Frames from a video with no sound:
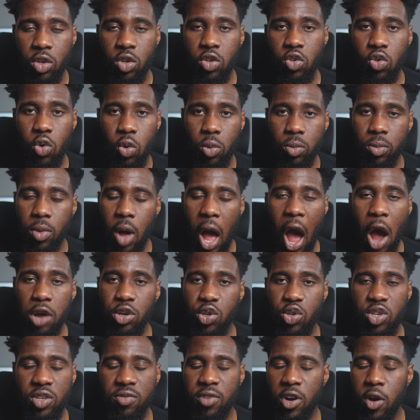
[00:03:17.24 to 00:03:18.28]
So, how
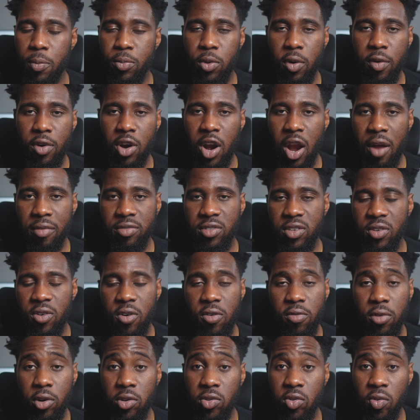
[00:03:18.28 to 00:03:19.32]
do you develop your craft?
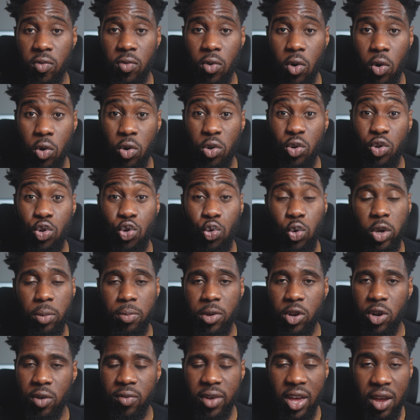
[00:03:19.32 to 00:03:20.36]
First of all, do a
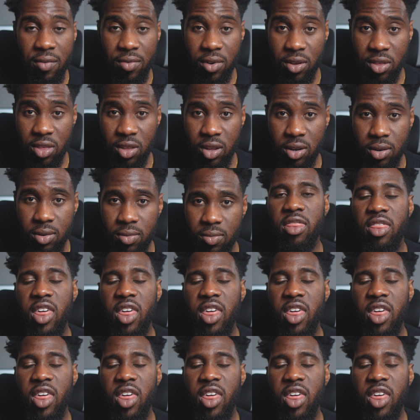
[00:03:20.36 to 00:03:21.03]
bit of everything.